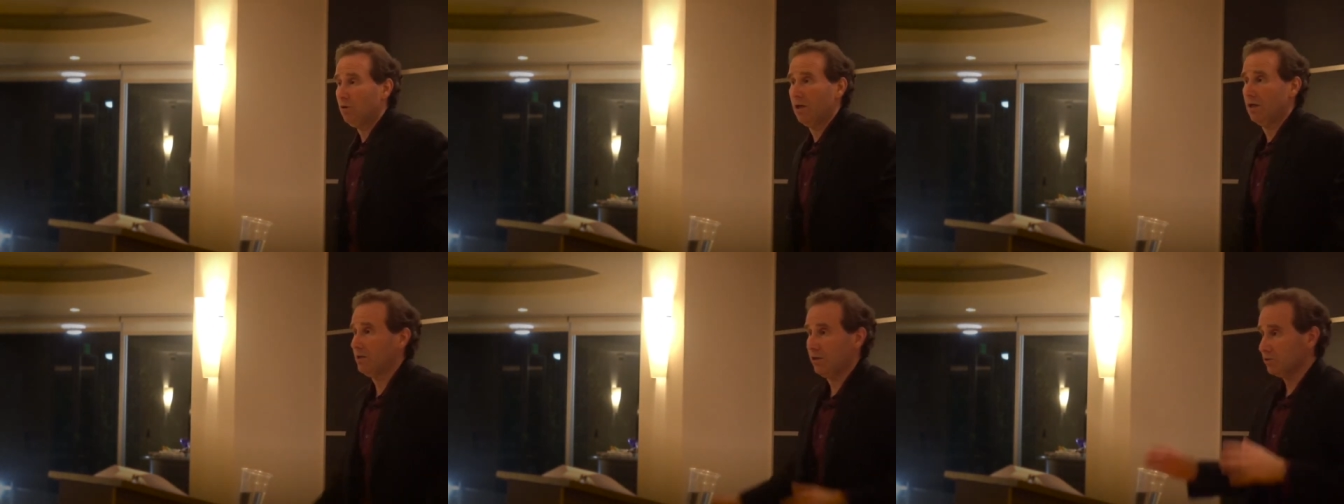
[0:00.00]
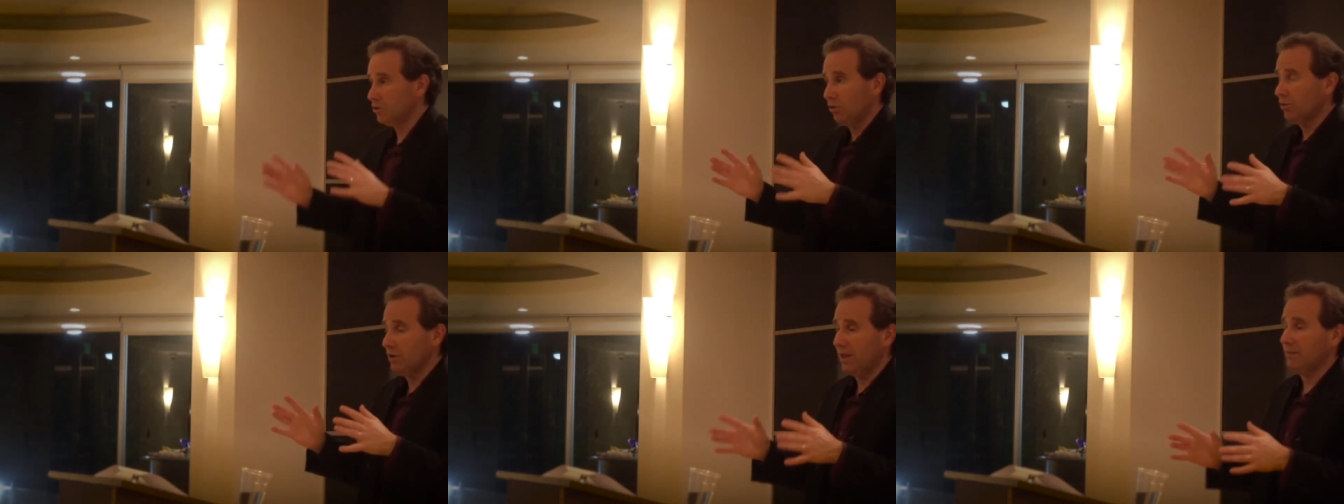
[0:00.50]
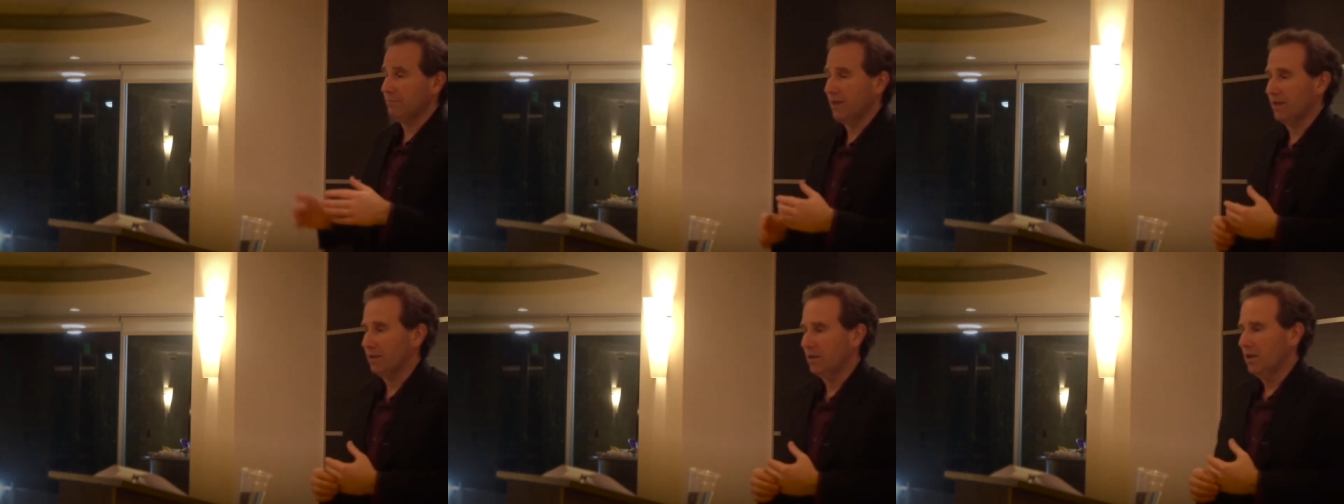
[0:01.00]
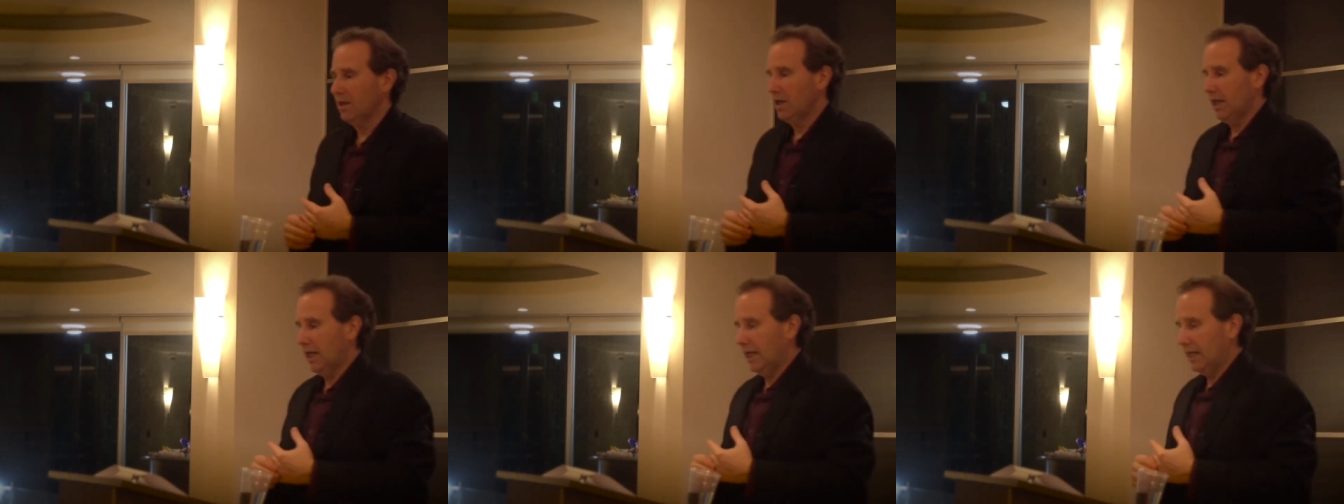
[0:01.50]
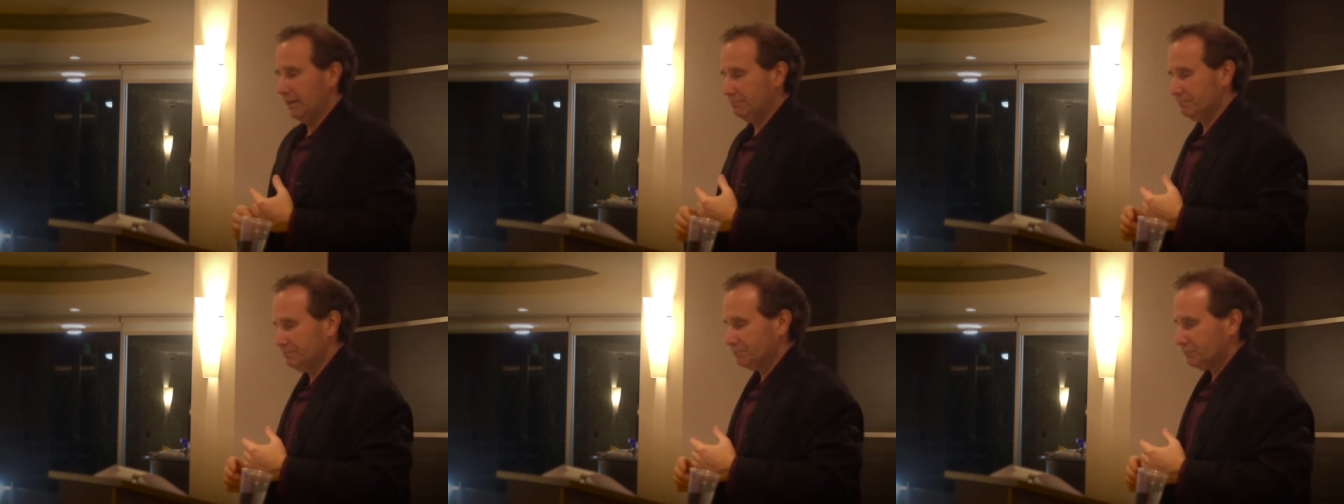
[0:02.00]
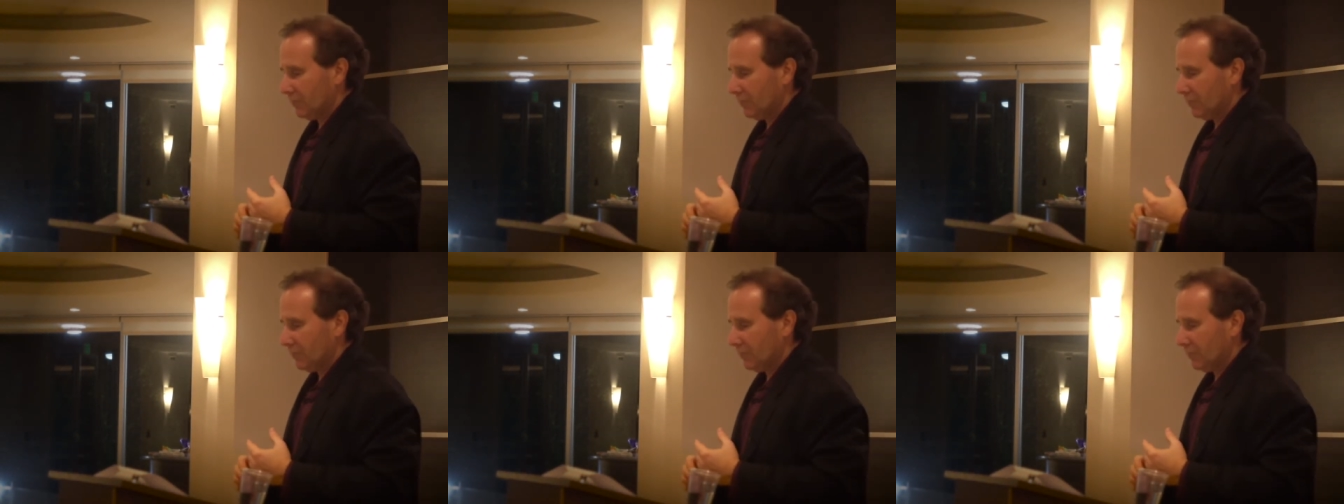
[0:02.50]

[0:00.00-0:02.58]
uh, there's no claim there. Um,